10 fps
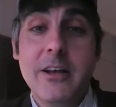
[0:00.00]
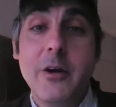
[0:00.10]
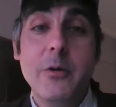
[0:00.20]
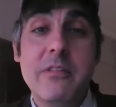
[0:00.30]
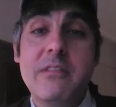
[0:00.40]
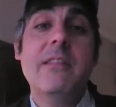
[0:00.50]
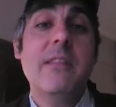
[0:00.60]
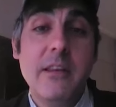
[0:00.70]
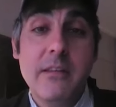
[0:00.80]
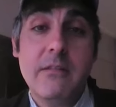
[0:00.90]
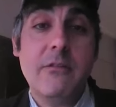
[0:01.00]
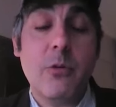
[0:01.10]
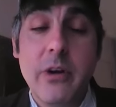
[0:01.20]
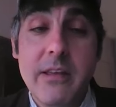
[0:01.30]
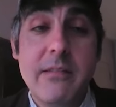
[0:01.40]
ghosts. right. these
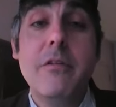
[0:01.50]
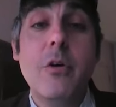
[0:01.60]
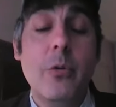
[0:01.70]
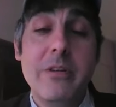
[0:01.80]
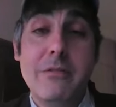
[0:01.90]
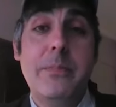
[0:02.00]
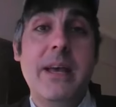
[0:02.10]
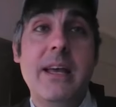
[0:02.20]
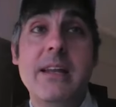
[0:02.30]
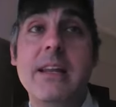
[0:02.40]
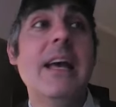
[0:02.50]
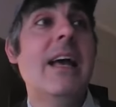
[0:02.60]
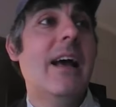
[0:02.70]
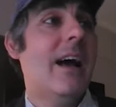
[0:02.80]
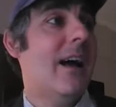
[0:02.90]
stories have always been
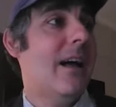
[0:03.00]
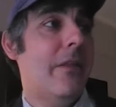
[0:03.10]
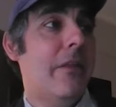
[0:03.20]
uh,